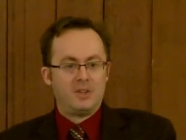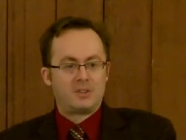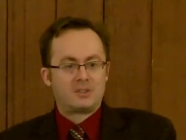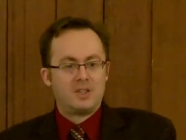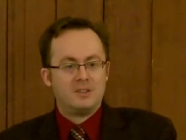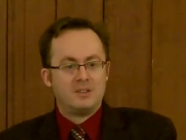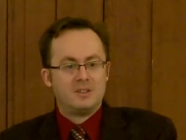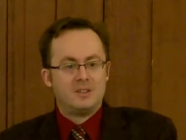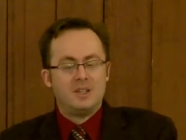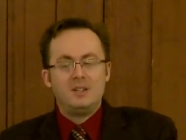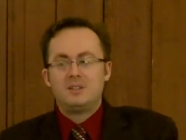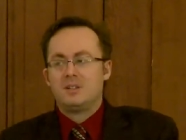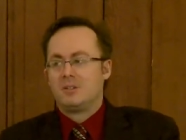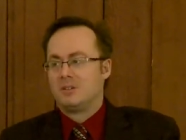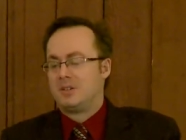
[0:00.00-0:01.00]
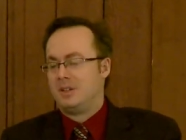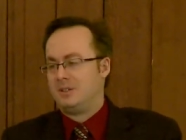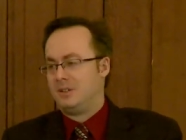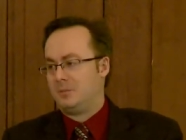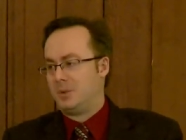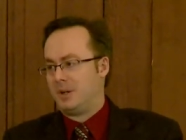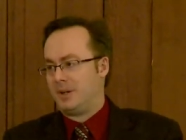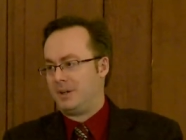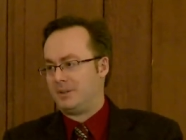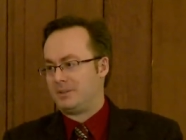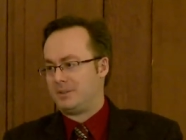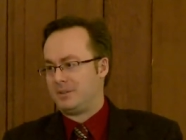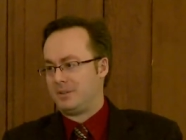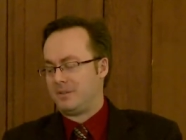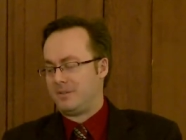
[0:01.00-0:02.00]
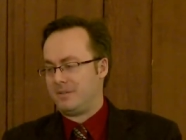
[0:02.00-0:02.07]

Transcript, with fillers: the extent that he's irritated by it.